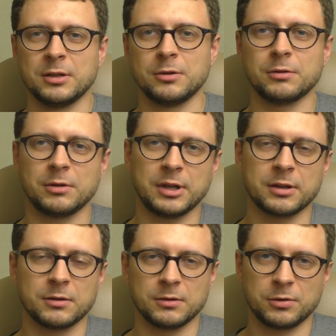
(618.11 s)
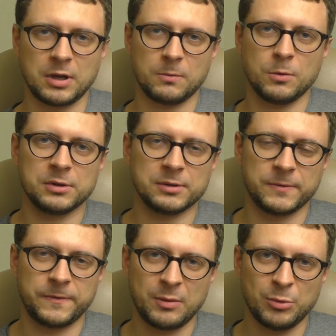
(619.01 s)
you like, you have one
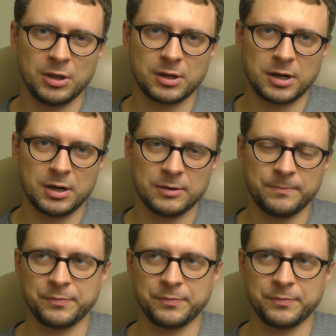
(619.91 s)
family car